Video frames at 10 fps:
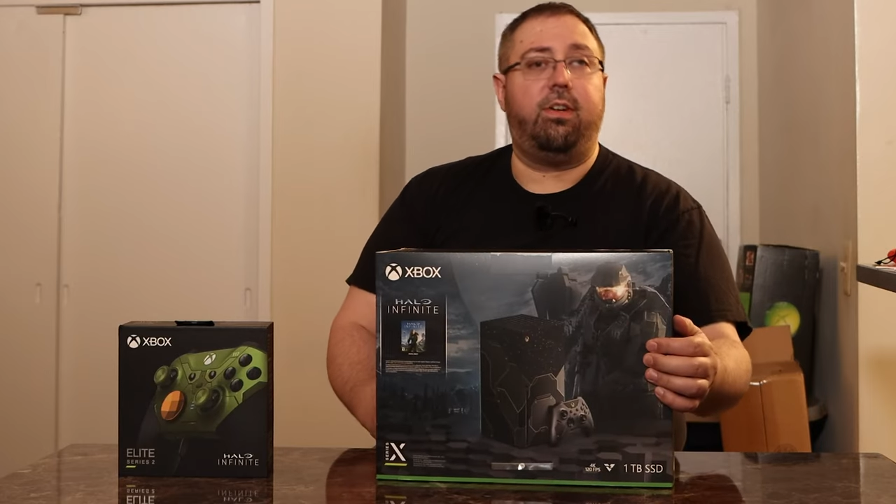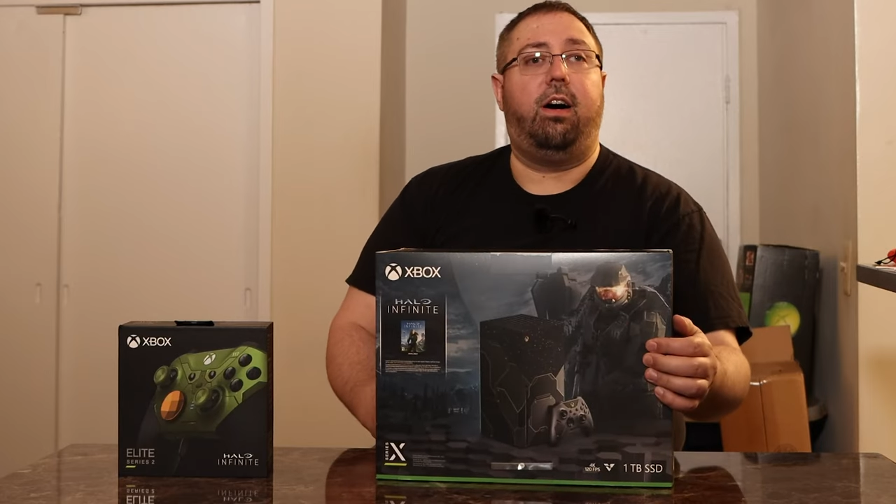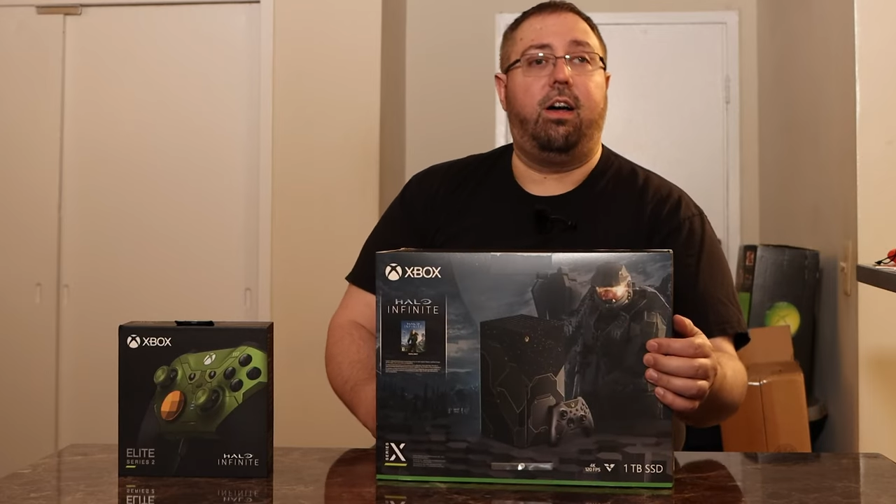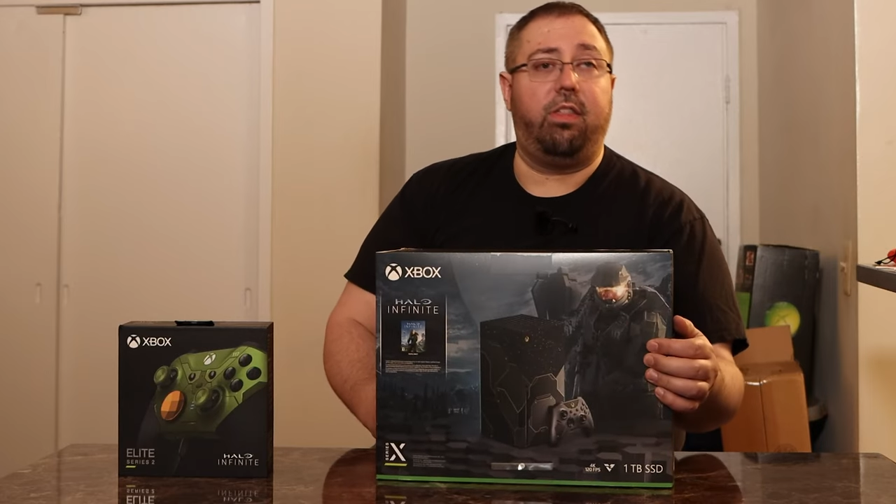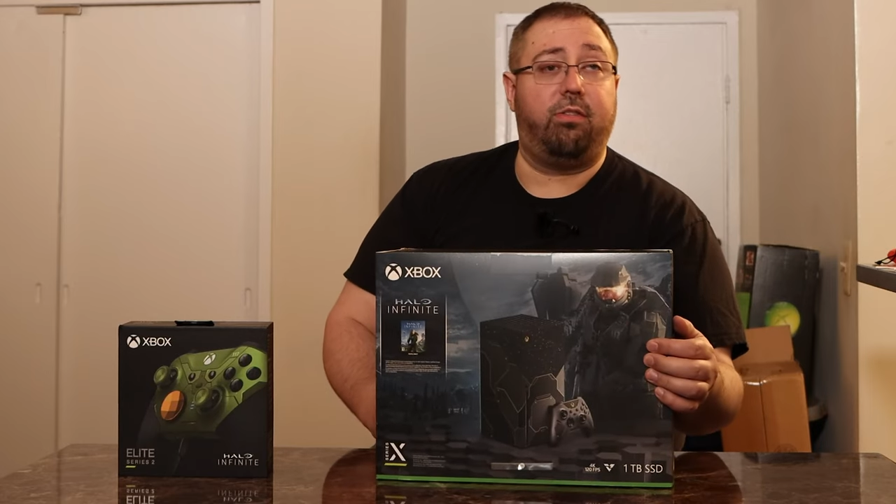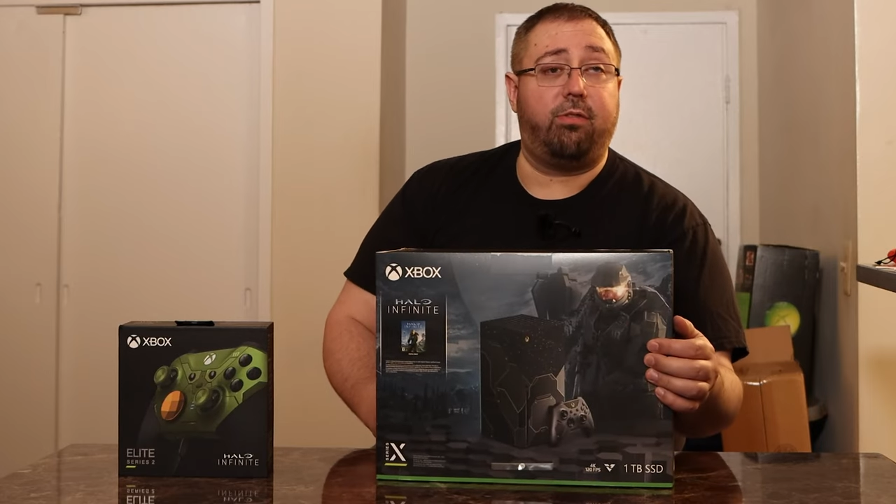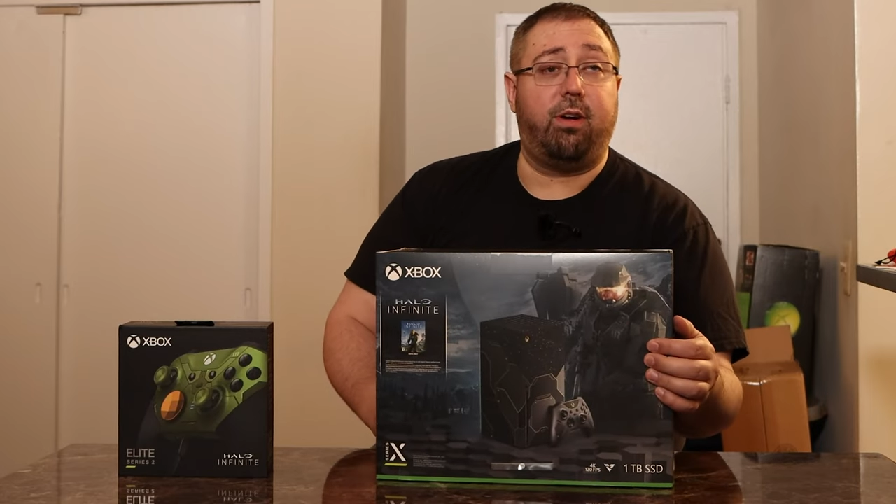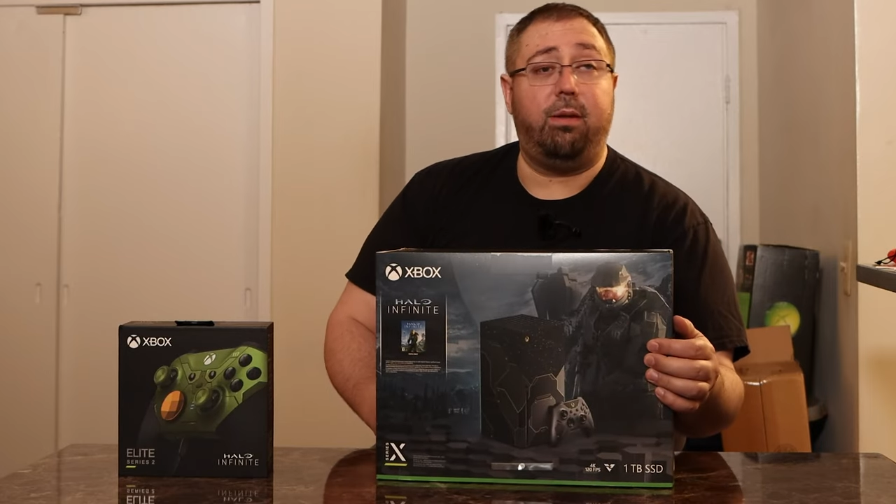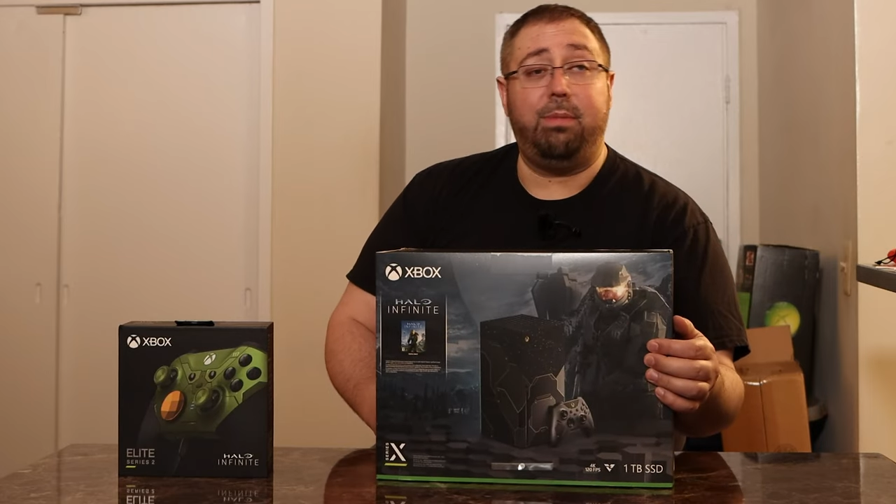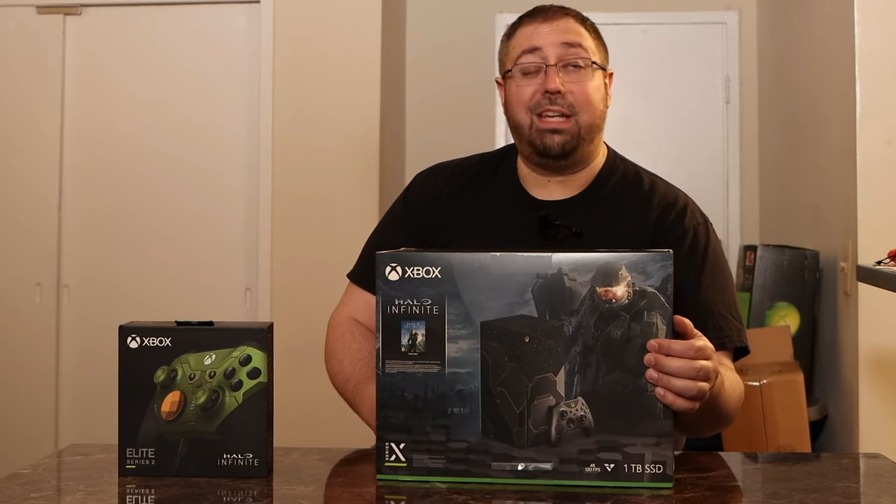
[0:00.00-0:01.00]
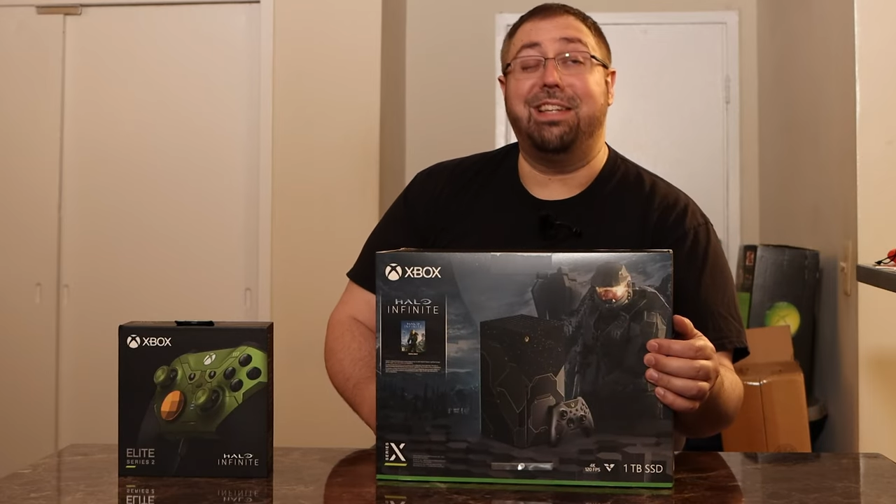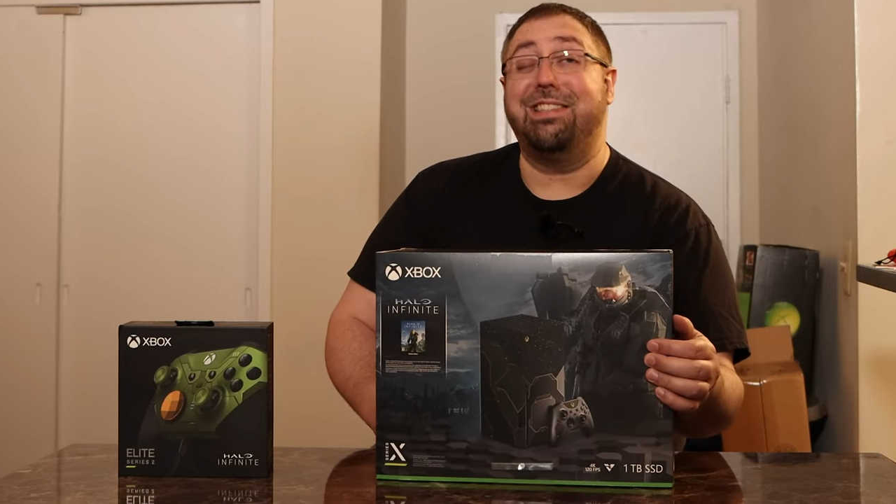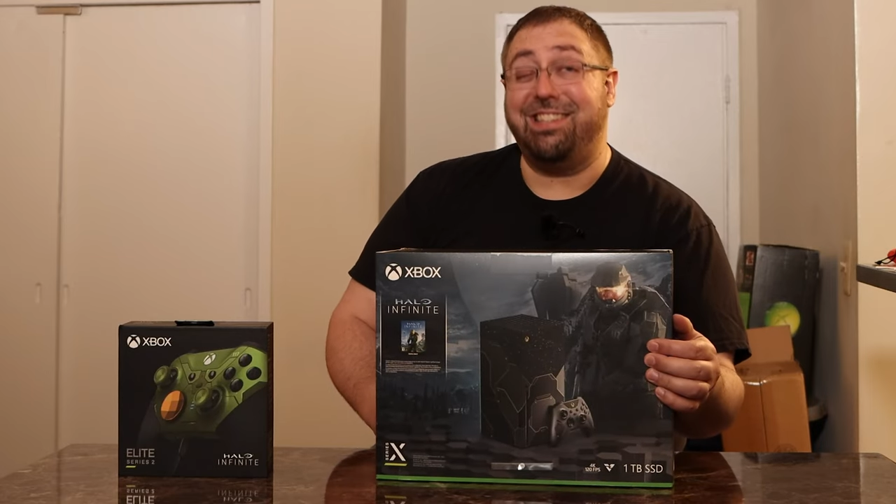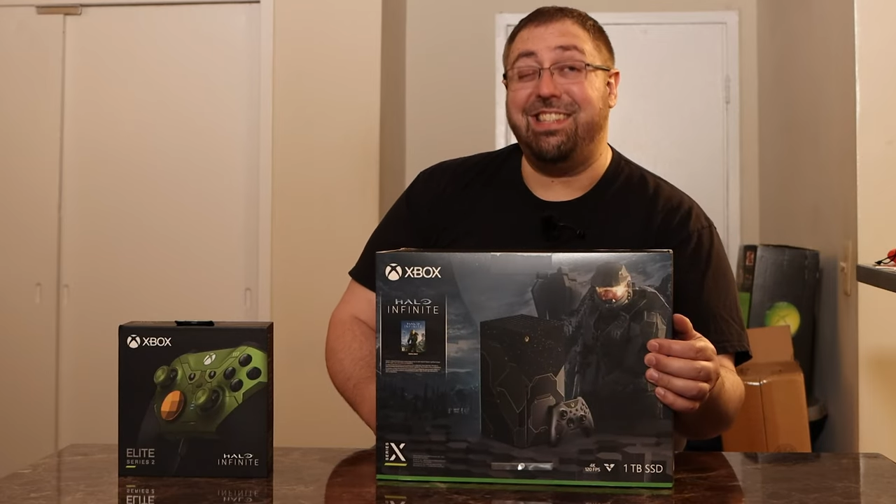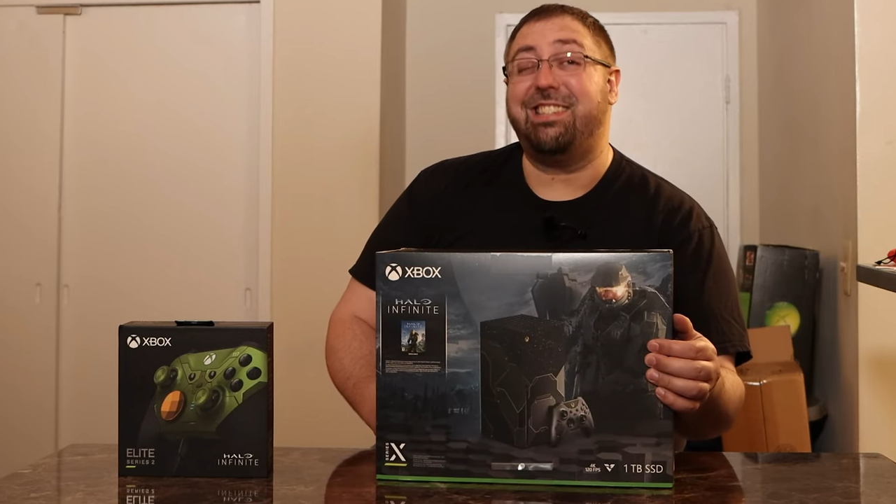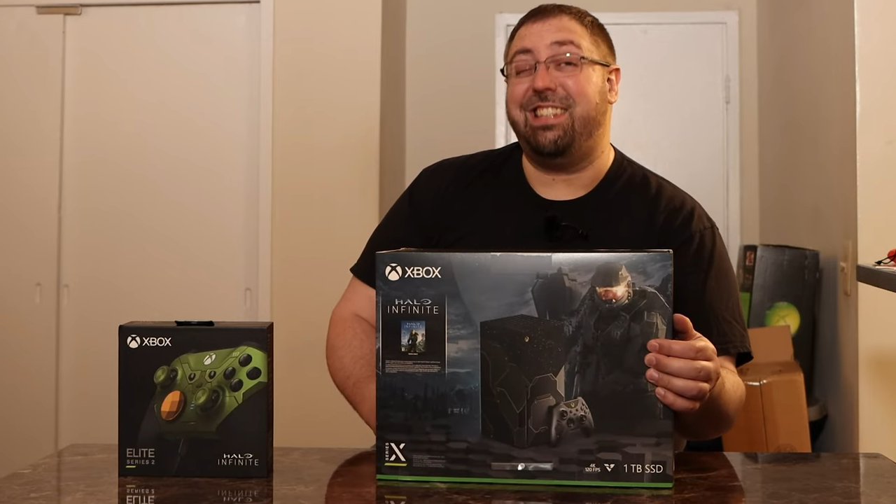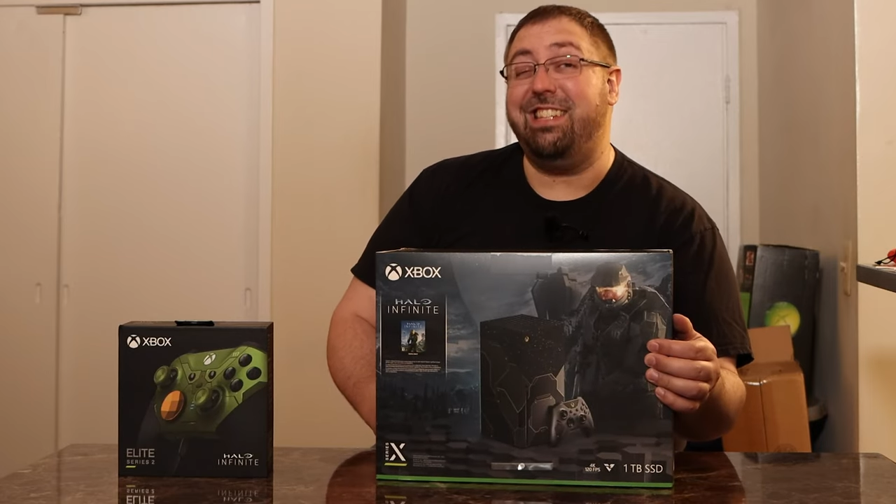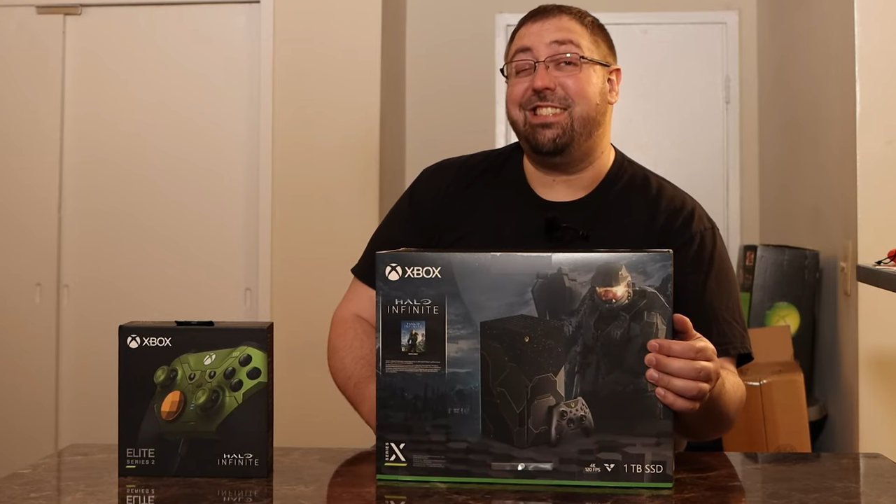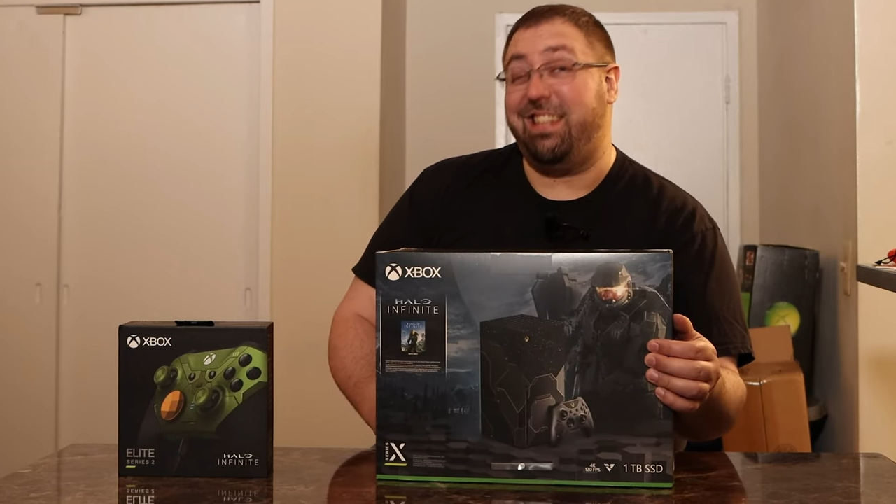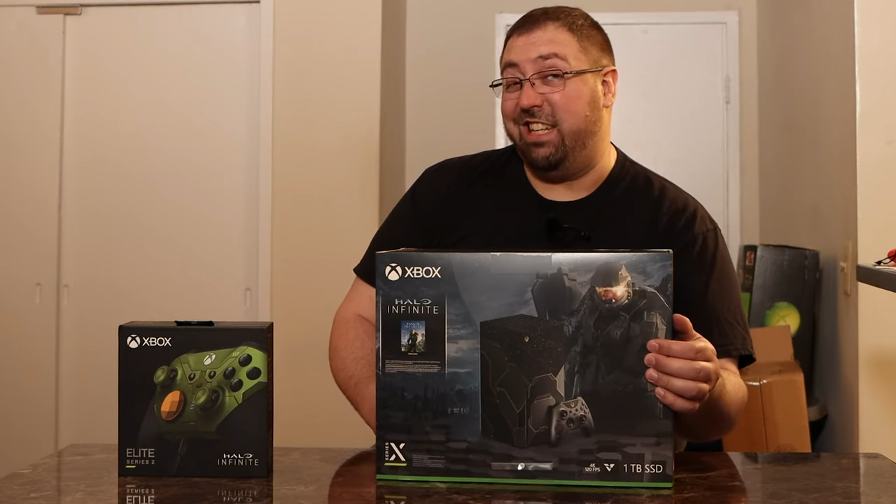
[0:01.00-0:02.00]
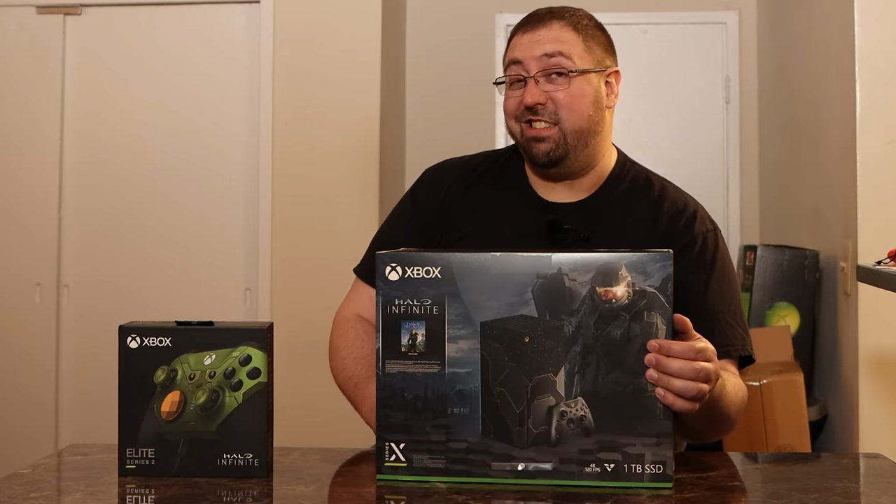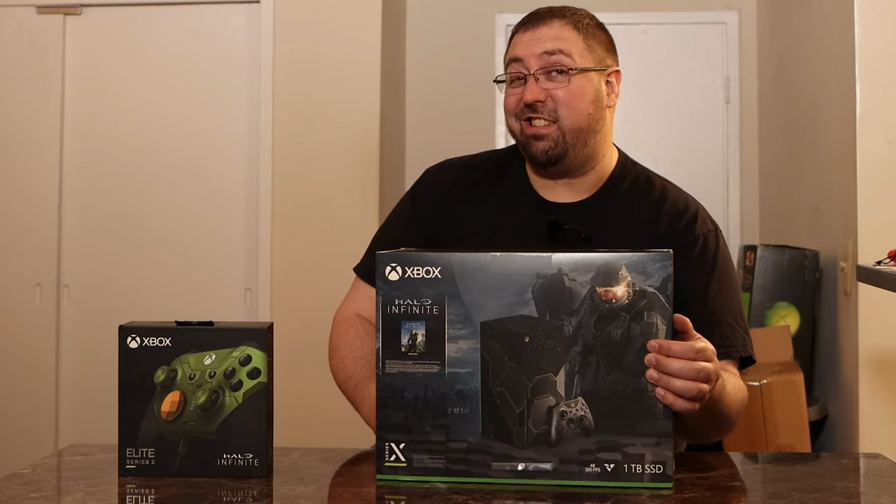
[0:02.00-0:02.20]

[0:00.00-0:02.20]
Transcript: on the front because this is his